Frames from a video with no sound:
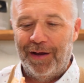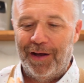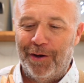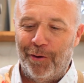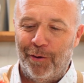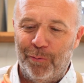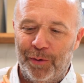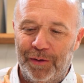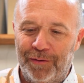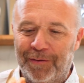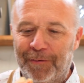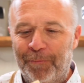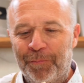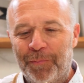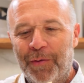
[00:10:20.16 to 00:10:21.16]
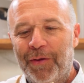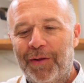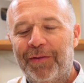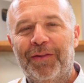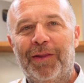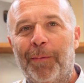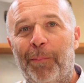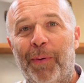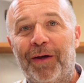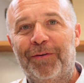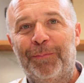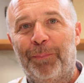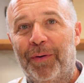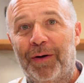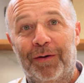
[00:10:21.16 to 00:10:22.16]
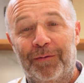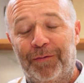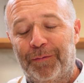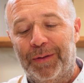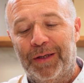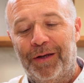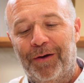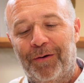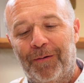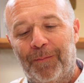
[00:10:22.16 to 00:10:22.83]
And always the best part of the video,